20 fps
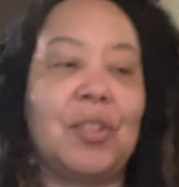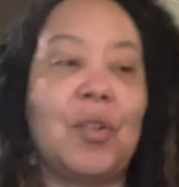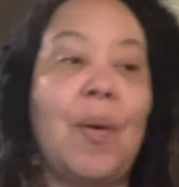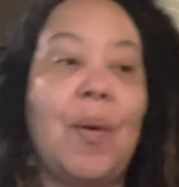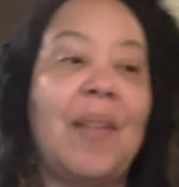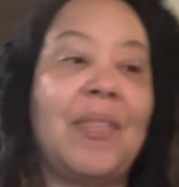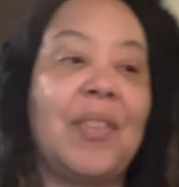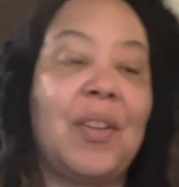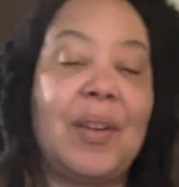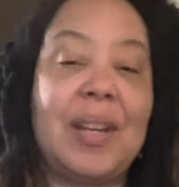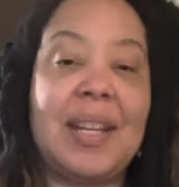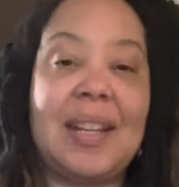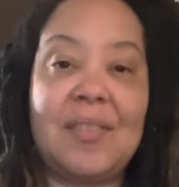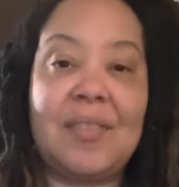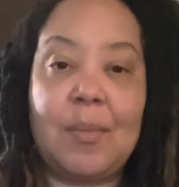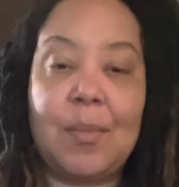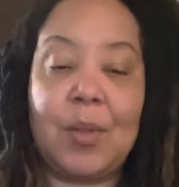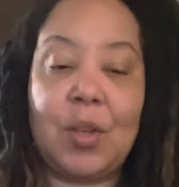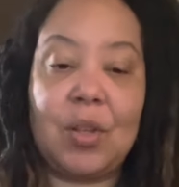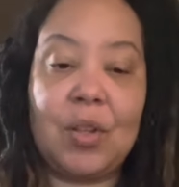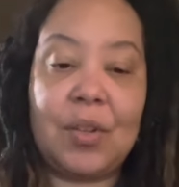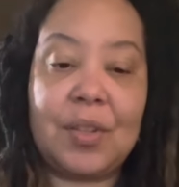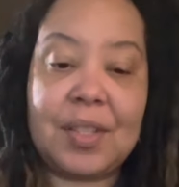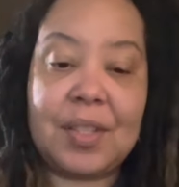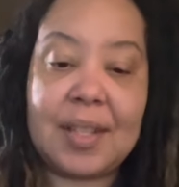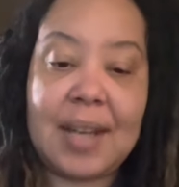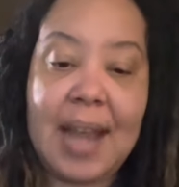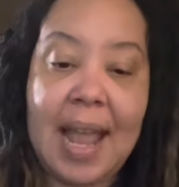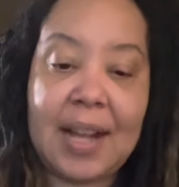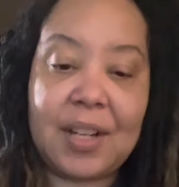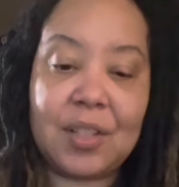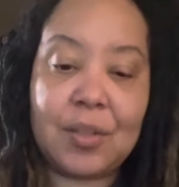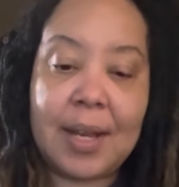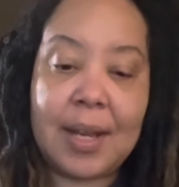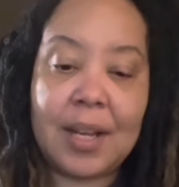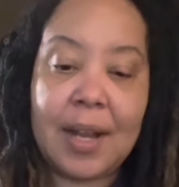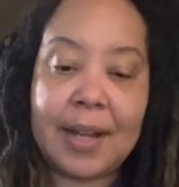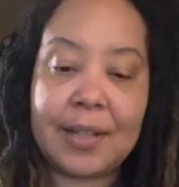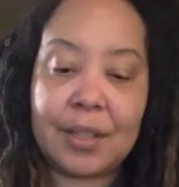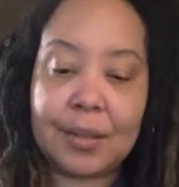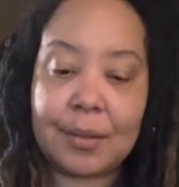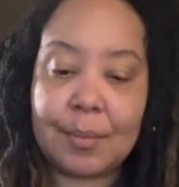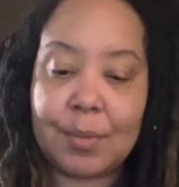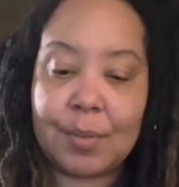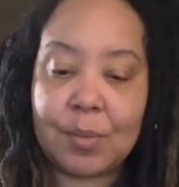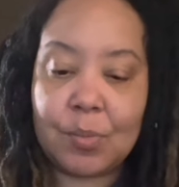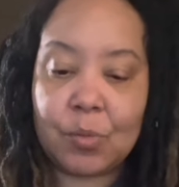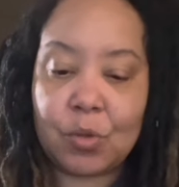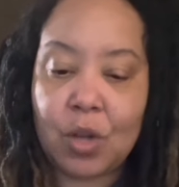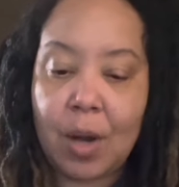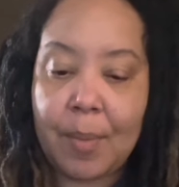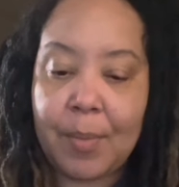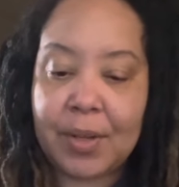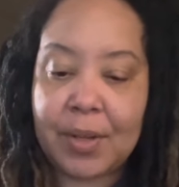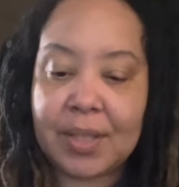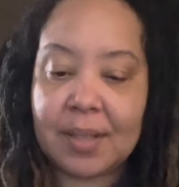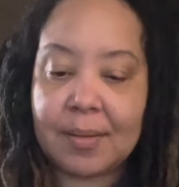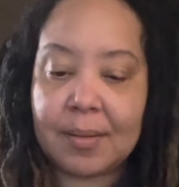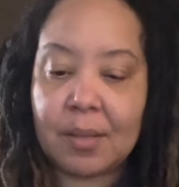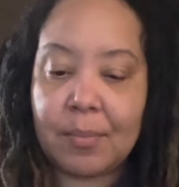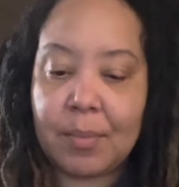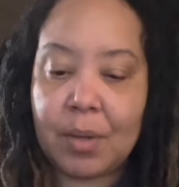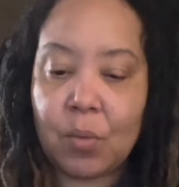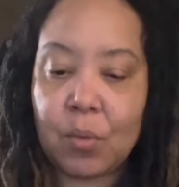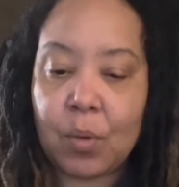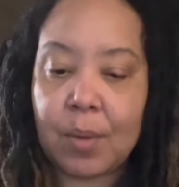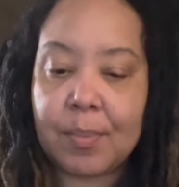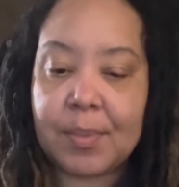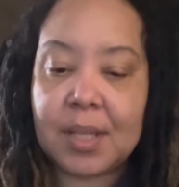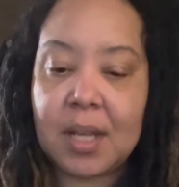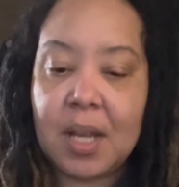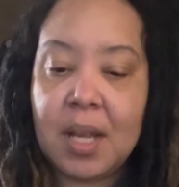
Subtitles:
out there and give them the little snack. So I took them some strawberries and some mealworms.